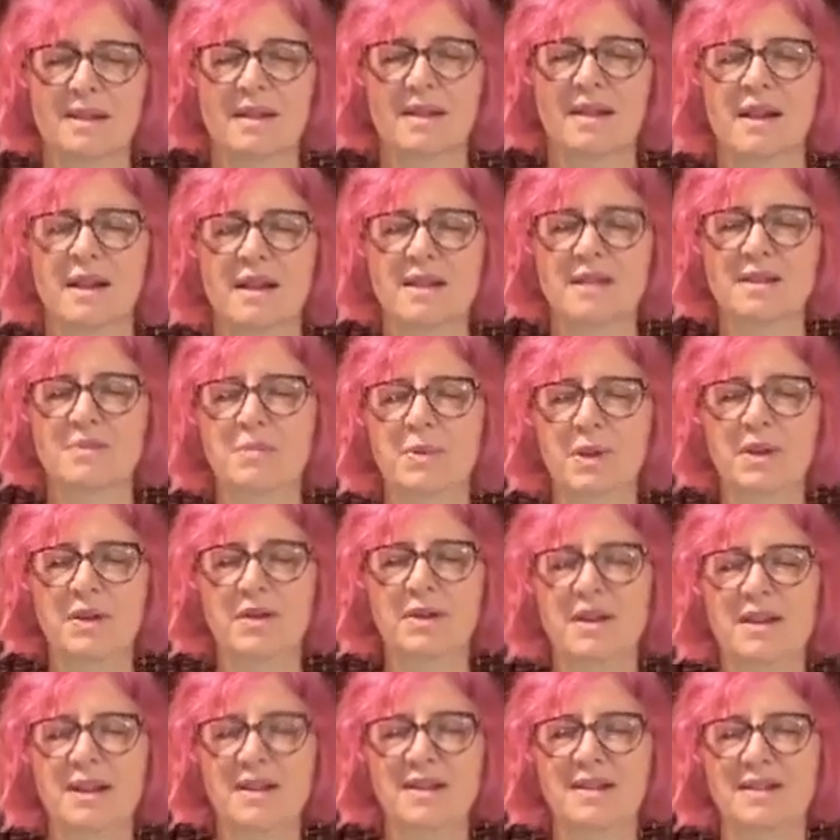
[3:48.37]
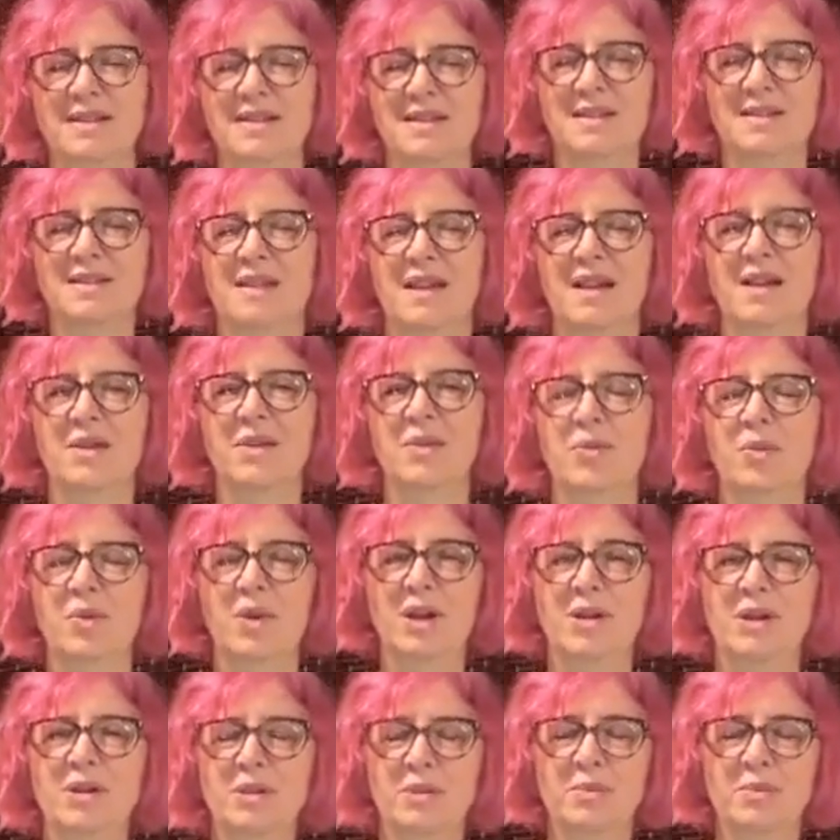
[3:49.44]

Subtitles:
Experience what your